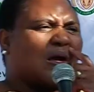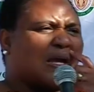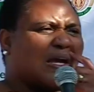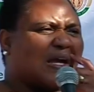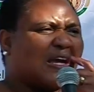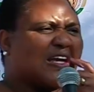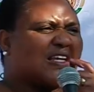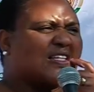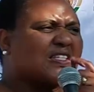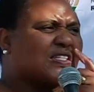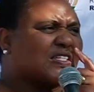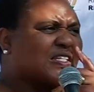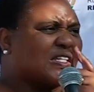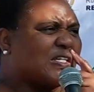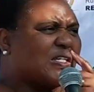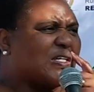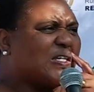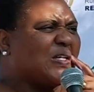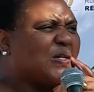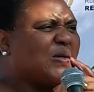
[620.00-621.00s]
You
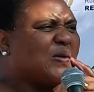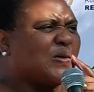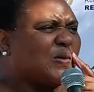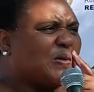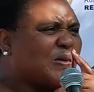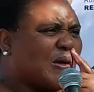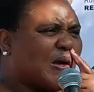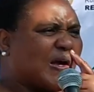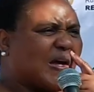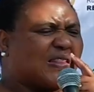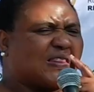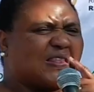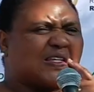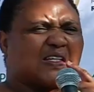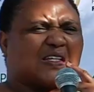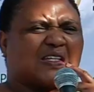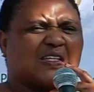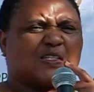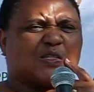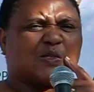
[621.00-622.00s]
see, I
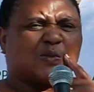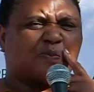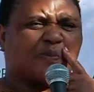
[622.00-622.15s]
think it's